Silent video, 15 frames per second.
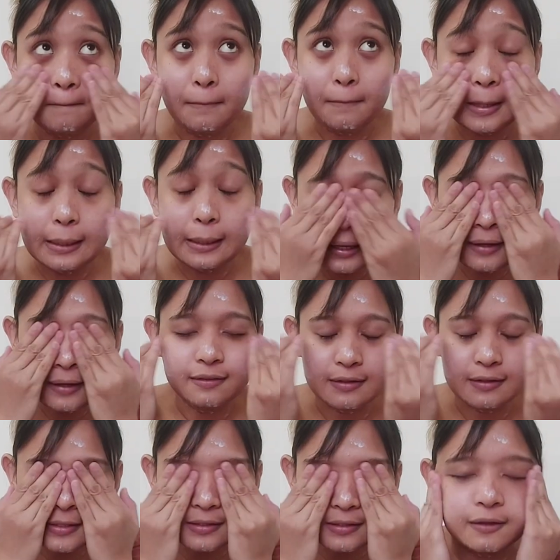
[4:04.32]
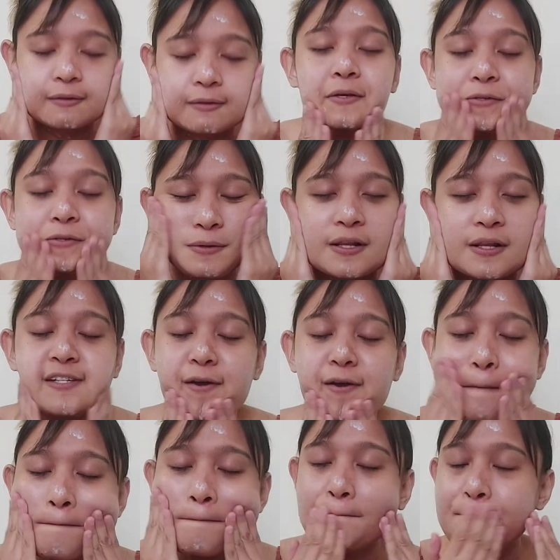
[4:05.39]
I like this then kasi wala siyang
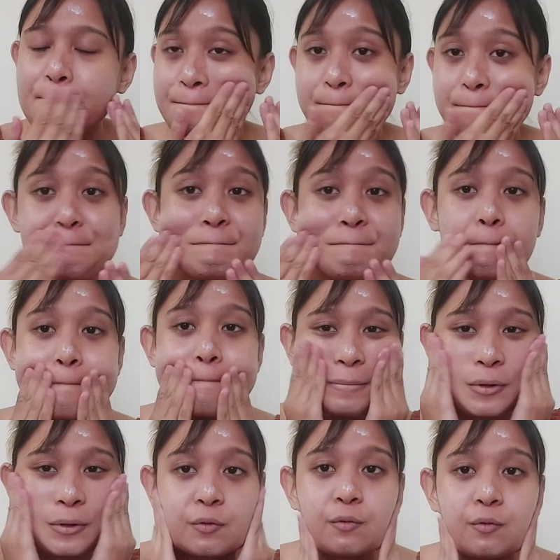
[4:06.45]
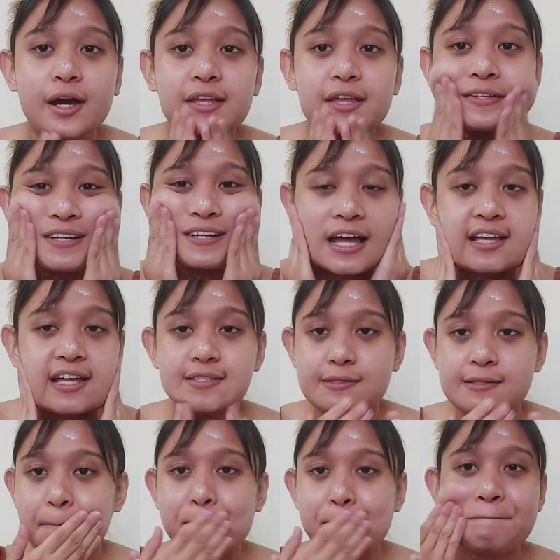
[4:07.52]
white cast.
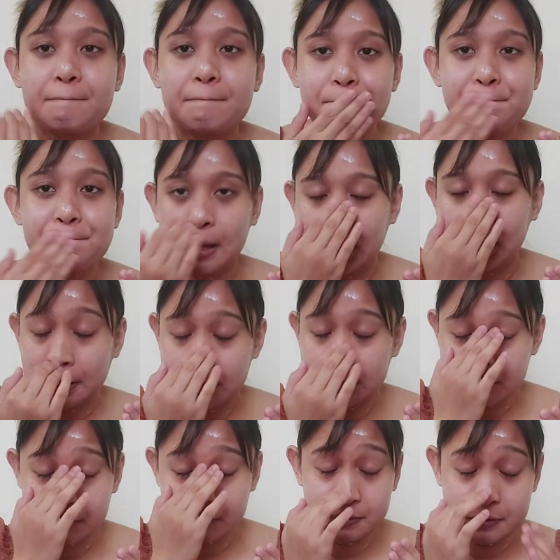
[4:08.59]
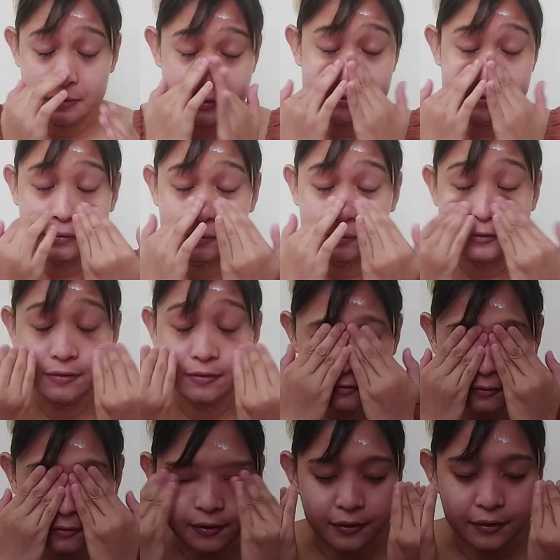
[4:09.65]
So this is good
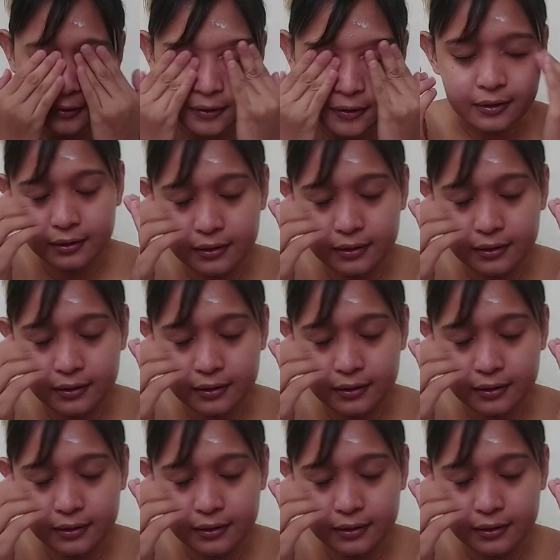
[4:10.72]
for